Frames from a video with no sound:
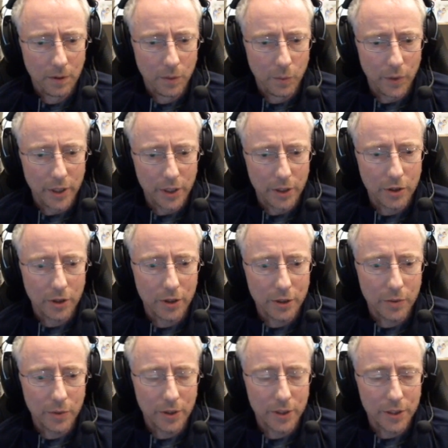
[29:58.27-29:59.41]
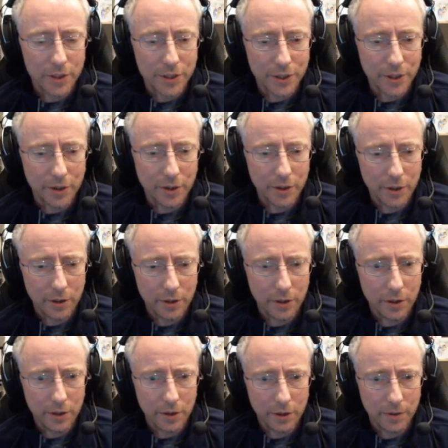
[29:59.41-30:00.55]
We did draw into a Hysteria
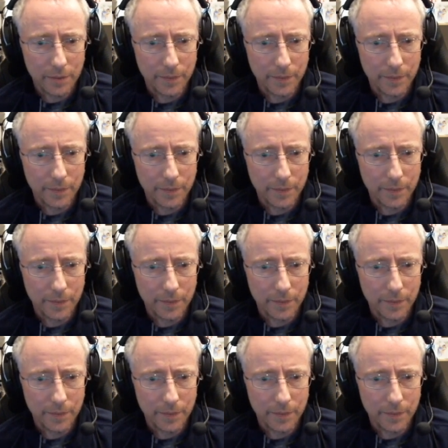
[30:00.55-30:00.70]
here.